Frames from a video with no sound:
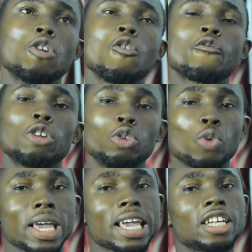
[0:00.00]
oh, phone
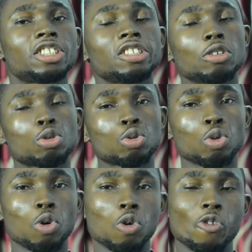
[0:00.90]
way, a chin
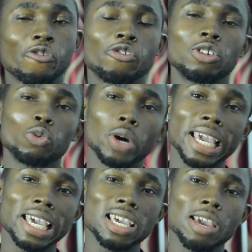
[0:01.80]
so, phone
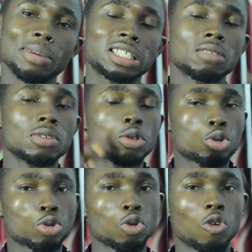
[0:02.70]
way, a bit in
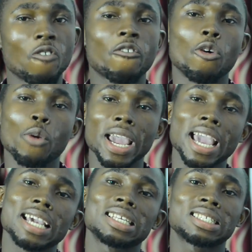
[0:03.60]
so, phone
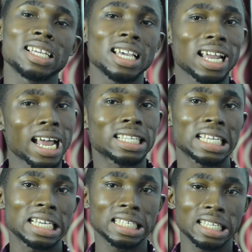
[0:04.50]
way, a say, and I
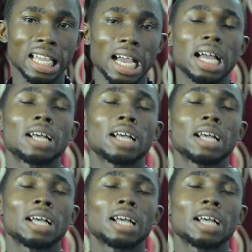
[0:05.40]
say, say,